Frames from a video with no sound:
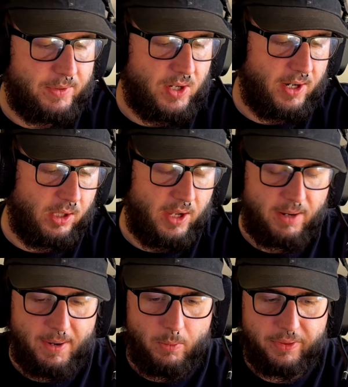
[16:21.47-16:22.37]
talking a lot
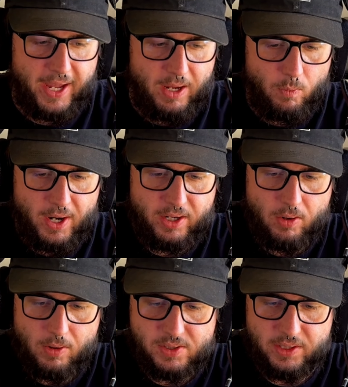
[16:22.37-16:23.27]
about with 8 wide
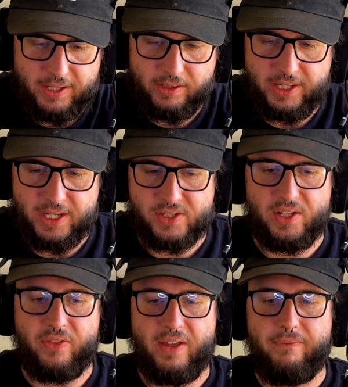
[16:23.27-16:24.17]
cars lately, is
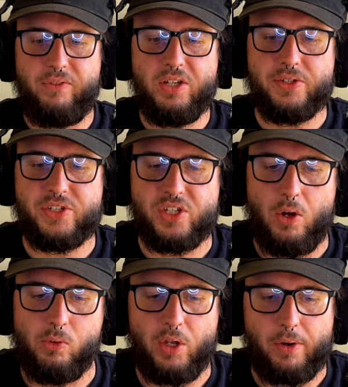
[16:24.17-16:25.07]
that they feel
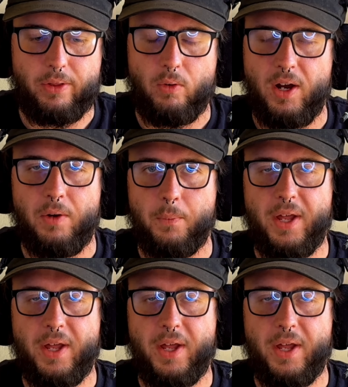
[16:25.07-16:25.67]
so low to the ground.